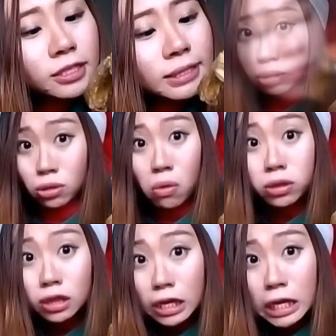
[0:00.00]

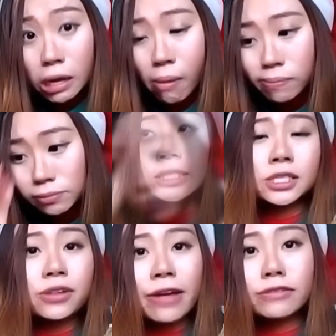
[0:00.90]
Salty. It
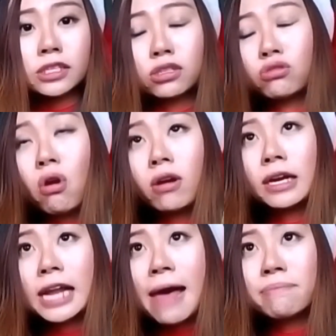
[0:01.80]
still has a
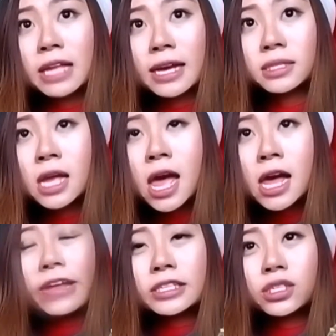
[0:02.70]
strong lamb taste.
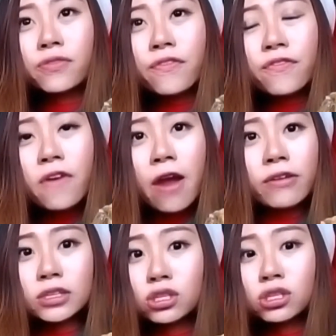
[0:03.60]
It's
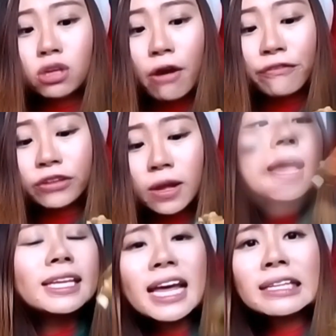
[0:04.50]
very soft.
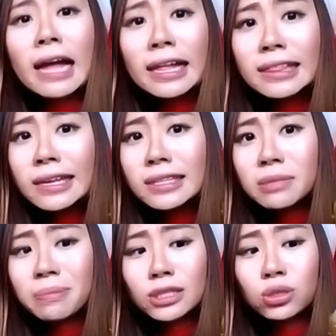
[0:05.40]
Yet I think it's
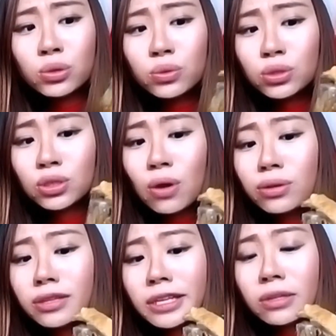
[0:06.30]
a bit too
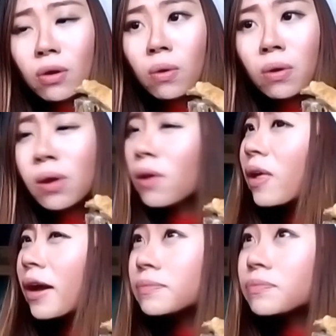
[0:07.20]
salty though.
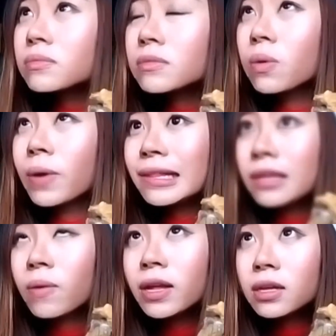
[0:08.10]
Wait,
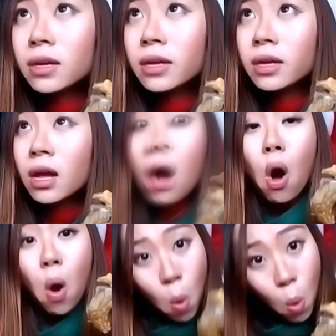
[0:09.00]
what?
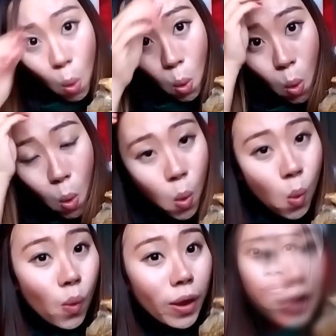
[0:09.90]

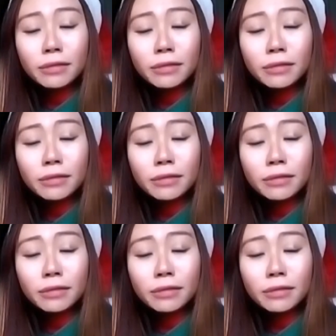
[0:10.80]
Oh!